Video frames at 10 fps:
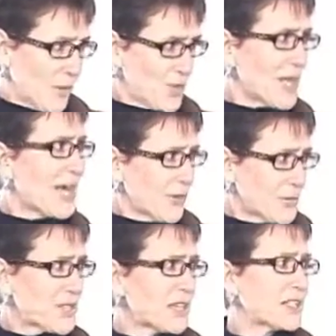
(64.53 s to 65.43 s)
there was a health
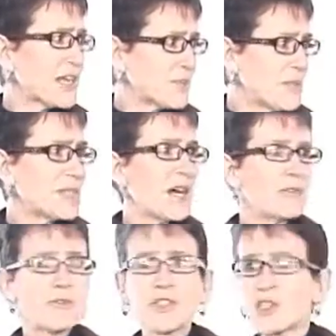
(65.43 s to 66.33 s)
risk assessment
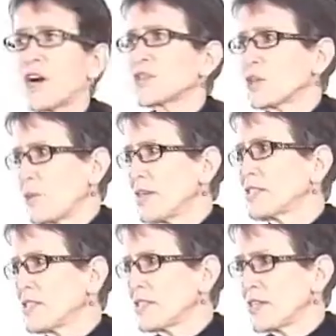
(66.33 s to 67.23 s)
done for the toxic
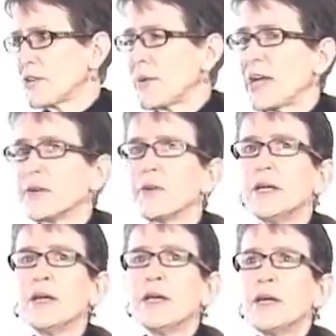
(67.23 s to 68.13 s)
waste incinerator,
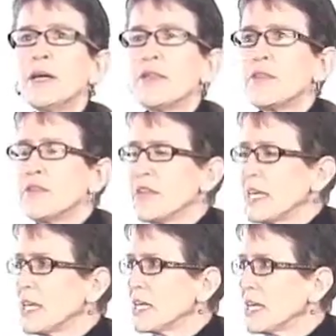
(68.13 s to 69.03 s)

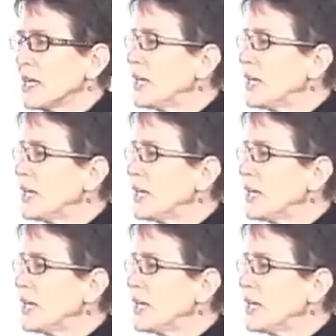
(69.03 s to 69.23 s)
the